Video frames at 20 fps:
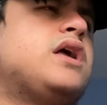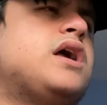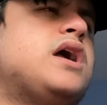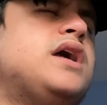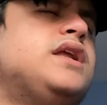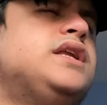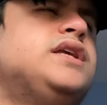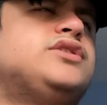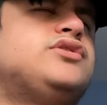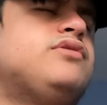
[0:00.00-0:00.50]

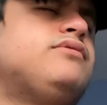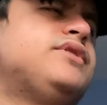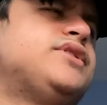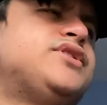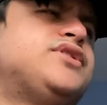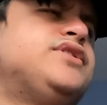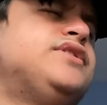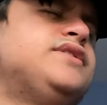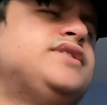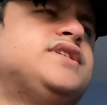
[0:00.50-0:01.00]
and there's no
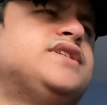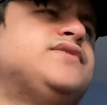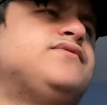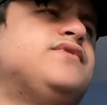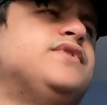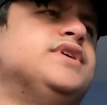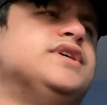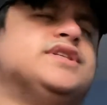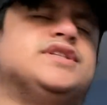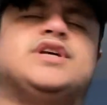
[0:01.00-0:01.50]
excuses
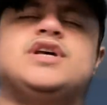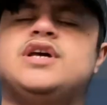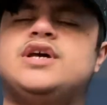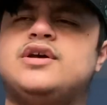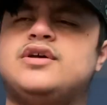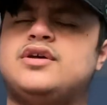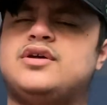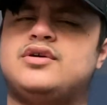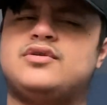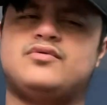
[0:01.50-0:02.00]
for this.
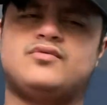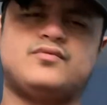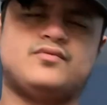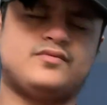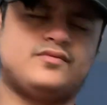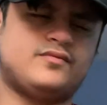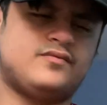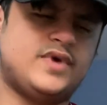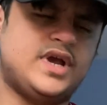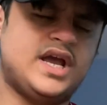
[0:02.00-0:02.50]

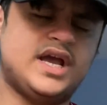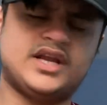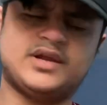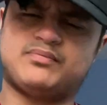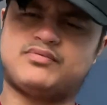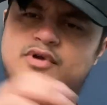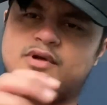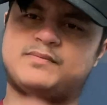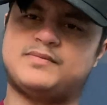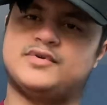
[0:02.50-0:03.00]
We had a
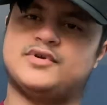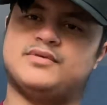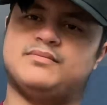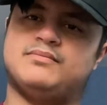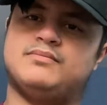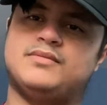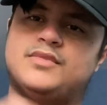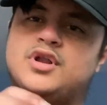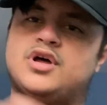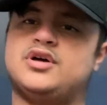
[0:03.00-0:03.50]

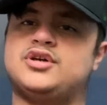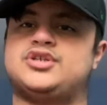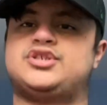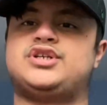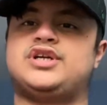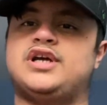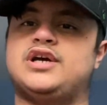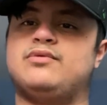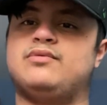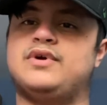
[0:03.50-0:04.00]
problem last
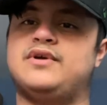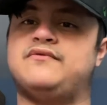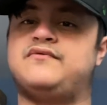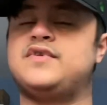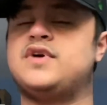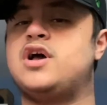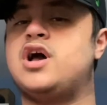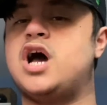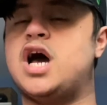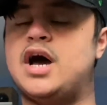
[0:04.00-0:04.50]
year with
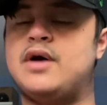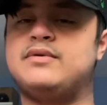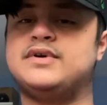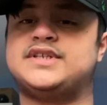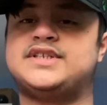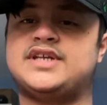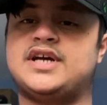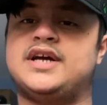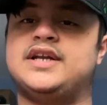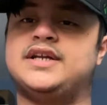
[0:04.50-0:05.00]
our
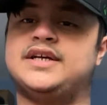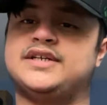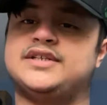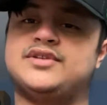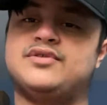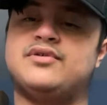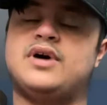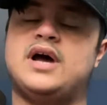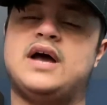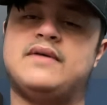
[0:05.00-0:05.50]
signings
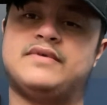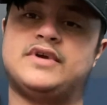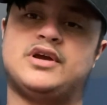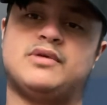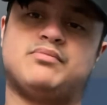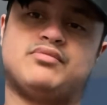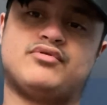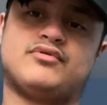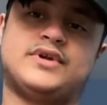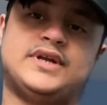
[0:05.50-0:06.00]
not having a
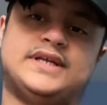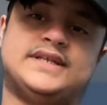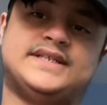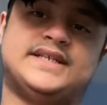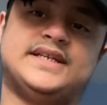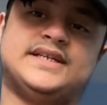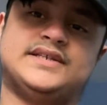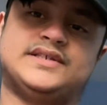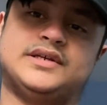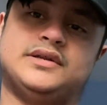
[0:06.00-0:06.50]

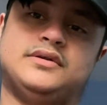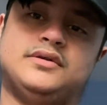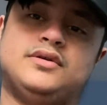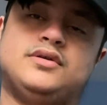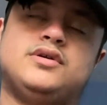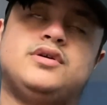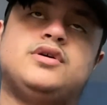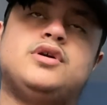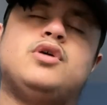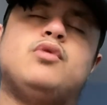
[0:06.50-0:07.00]
pre-season.
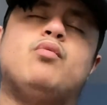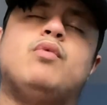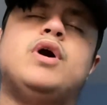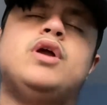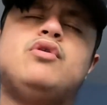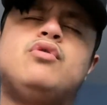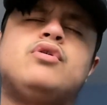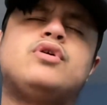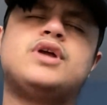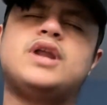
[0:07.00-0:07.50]
We're
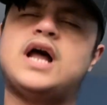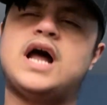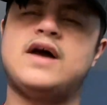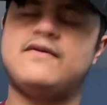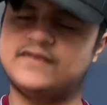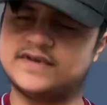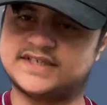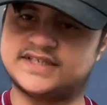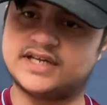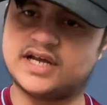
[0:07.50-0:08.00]
not going to have
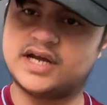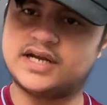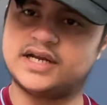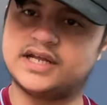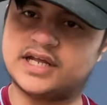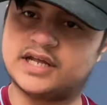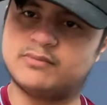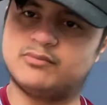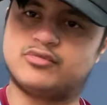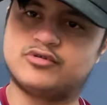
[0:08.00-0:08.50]
a
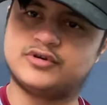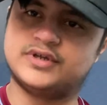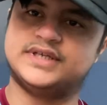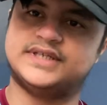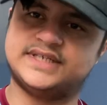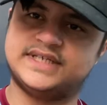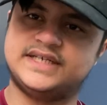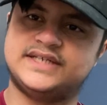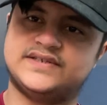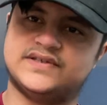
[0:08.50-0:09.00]
signing in
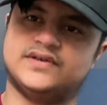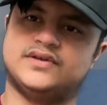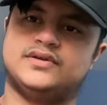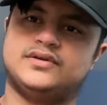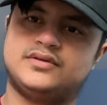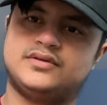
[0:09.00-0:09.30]
pre-season.